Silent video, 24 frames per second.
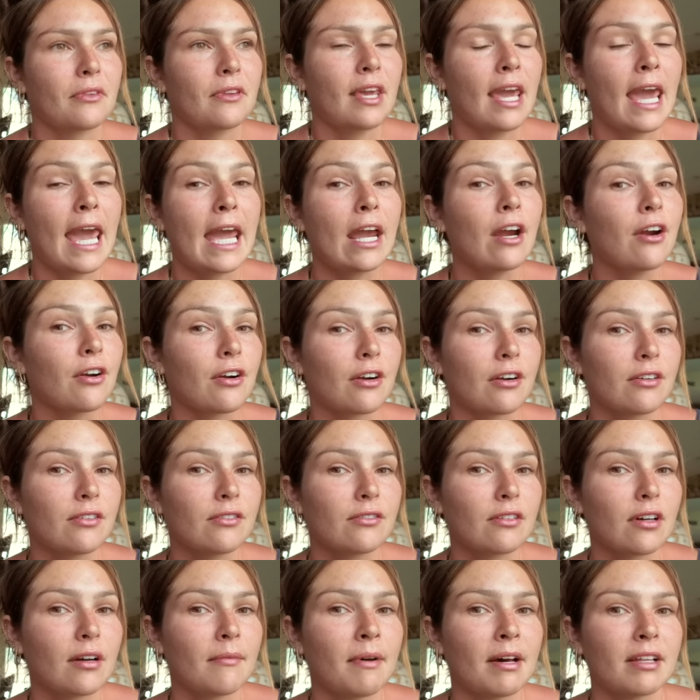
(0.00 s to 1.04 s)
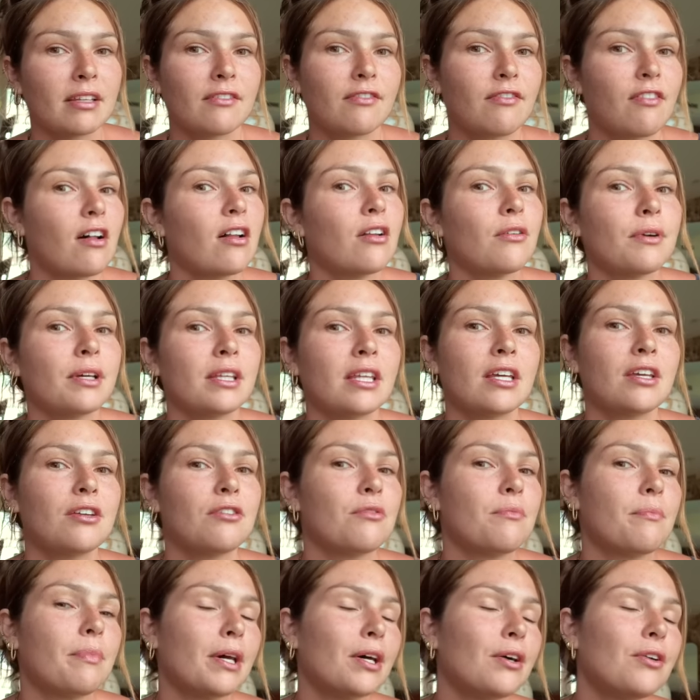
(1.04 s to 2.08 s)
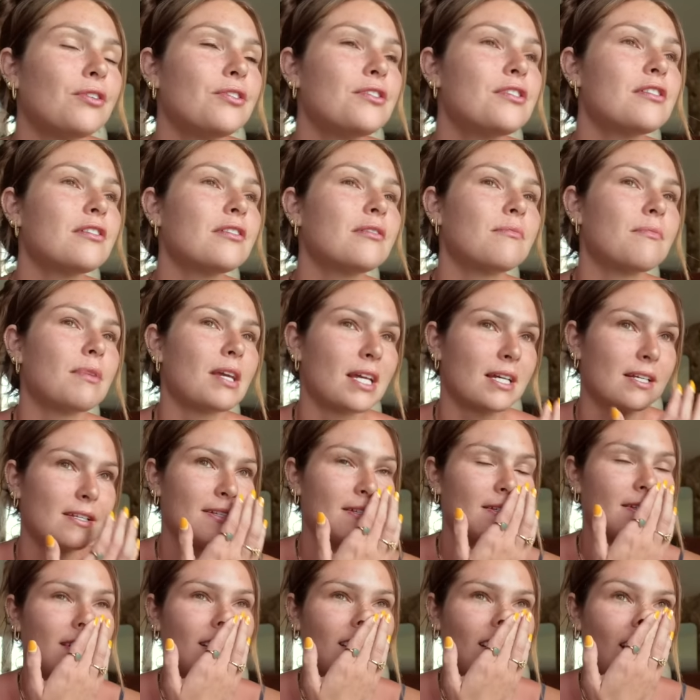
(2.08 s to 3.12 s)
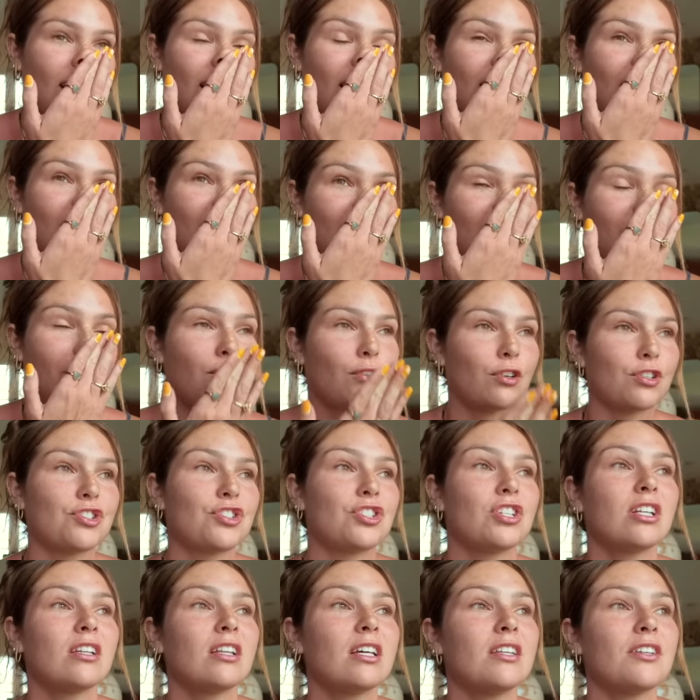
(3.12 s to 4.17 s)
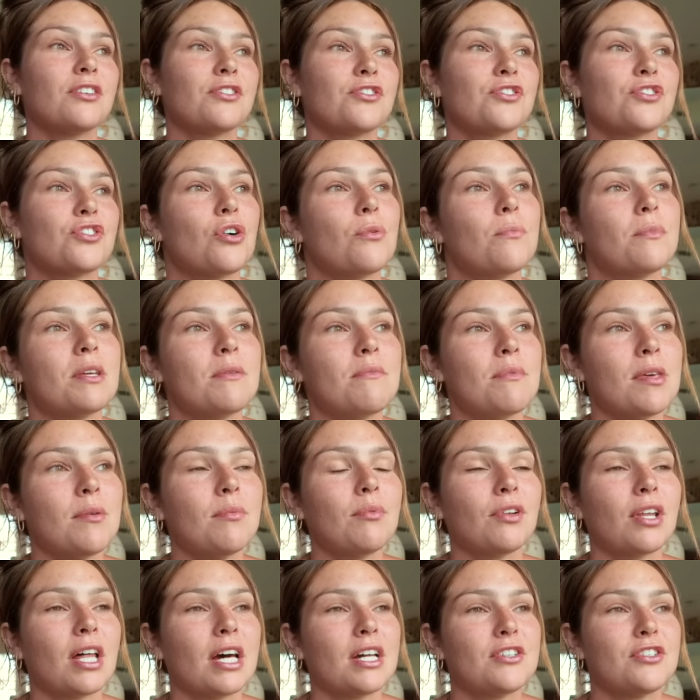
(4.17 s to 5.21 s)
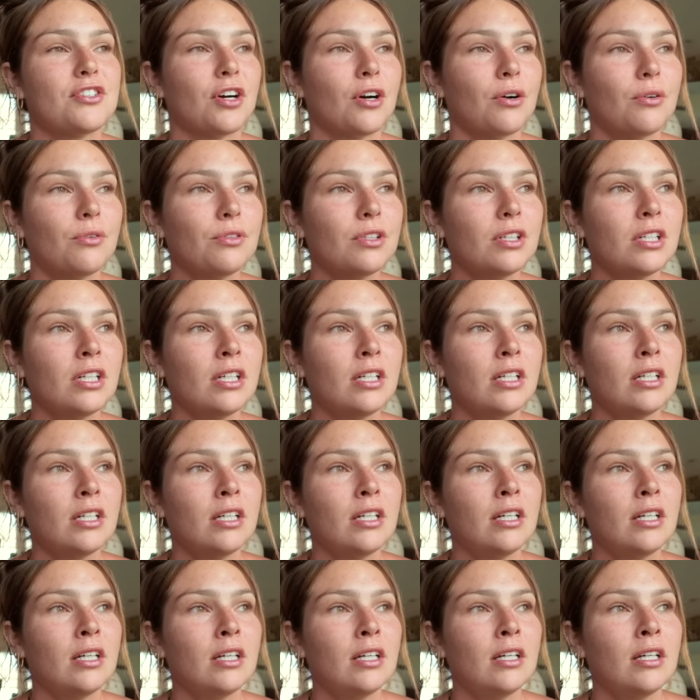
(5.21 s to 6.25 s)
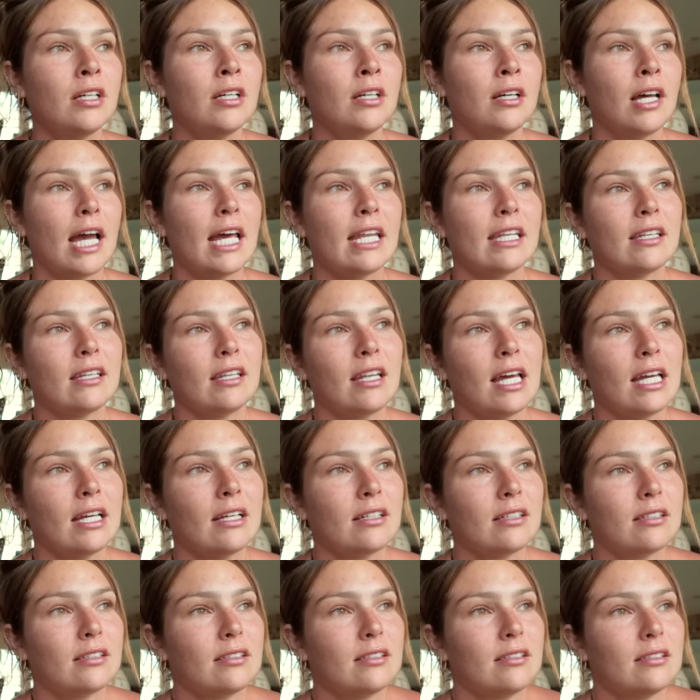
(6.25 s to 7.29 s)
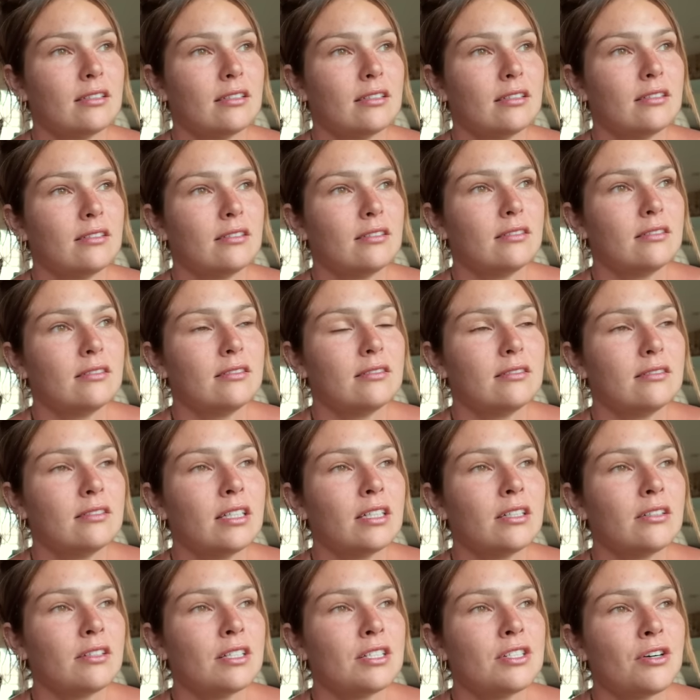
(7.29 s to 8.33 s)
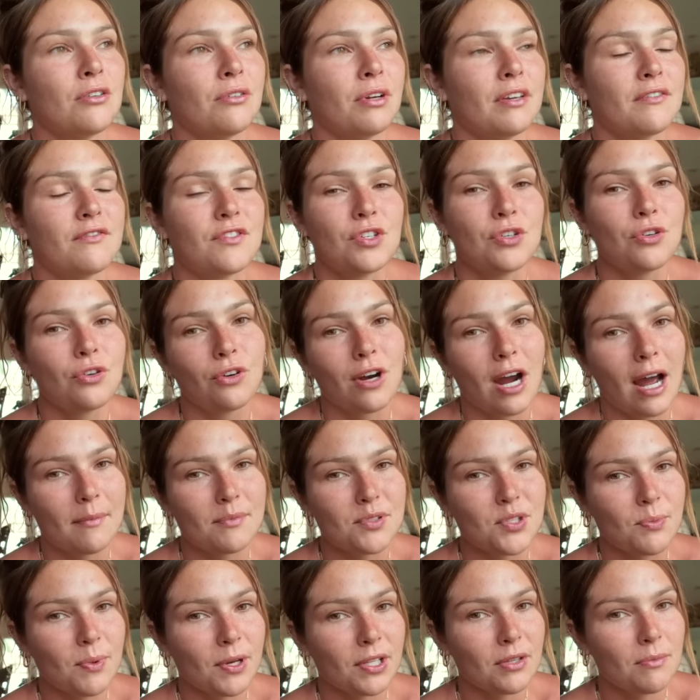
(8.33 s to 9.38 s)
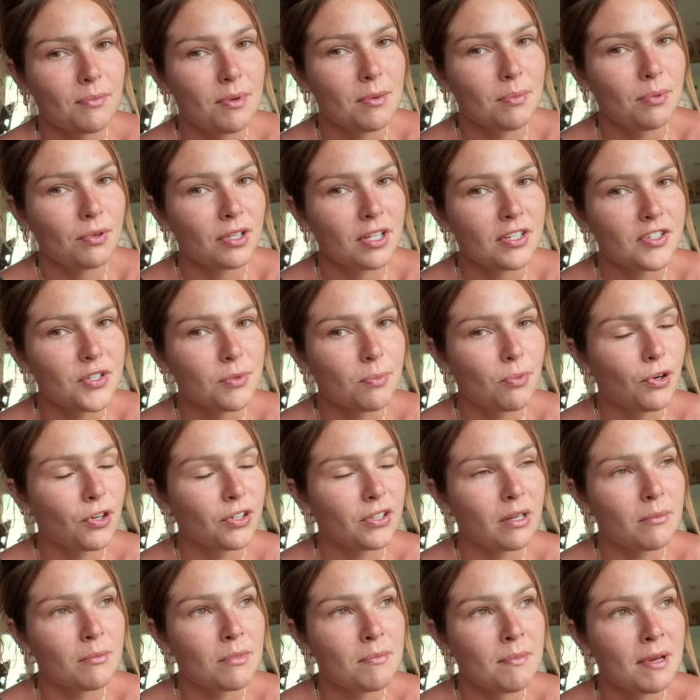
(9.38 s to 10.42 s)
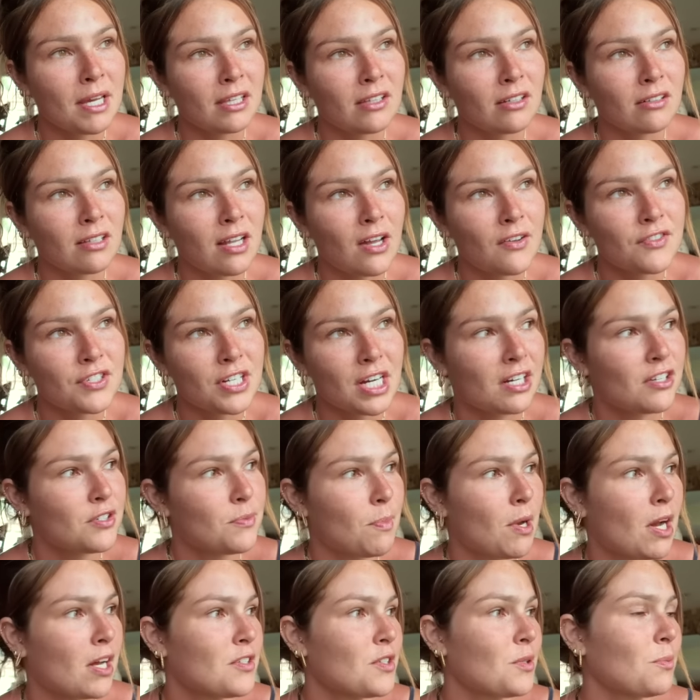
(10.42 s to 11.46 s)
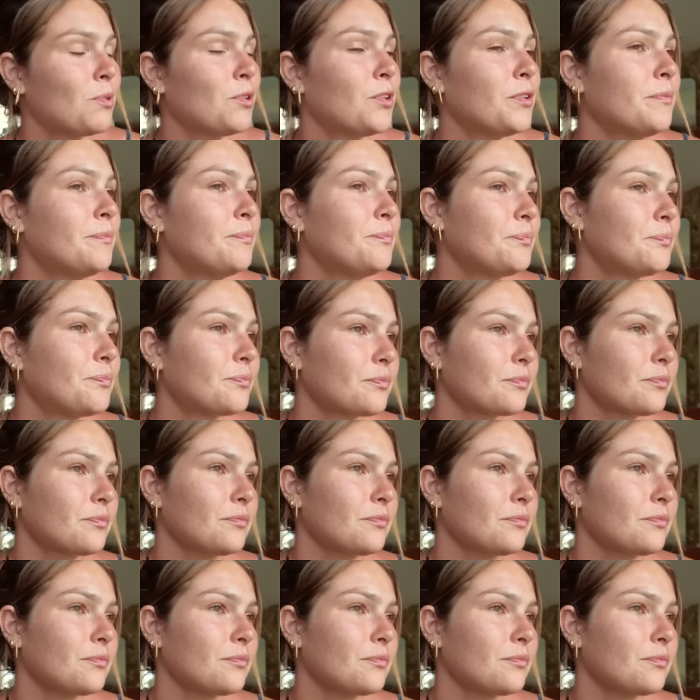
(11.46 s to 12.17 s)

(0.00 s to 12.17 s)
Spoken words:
care about the following that you'd build, because unfortunately there's so many people that don't, and like literally don't give two craps about the people that support them and make their lifestyles possible,